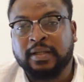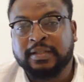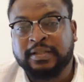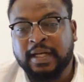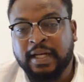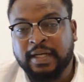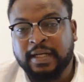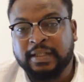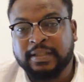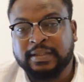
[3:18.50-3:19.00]

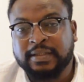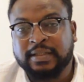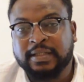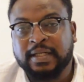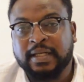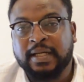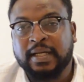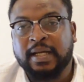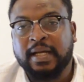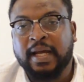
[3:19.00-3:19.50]
tenant
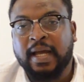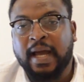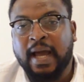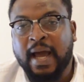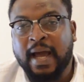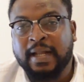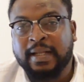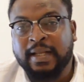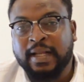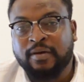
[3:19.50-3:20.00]

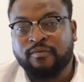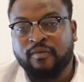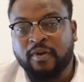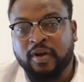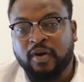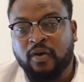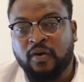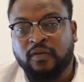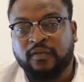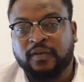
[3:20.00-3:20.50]
and then
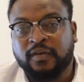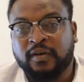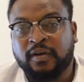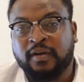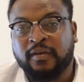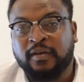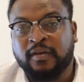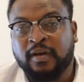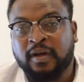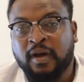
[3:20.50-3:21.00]
recover
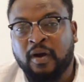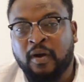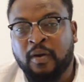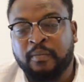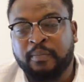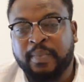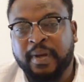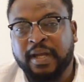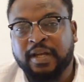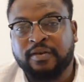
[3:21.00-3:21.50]

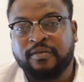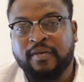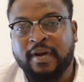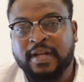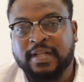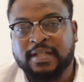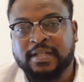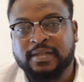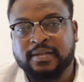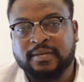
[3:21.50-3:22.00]
unpaid
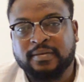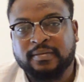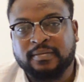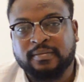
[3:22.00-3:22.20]
rent.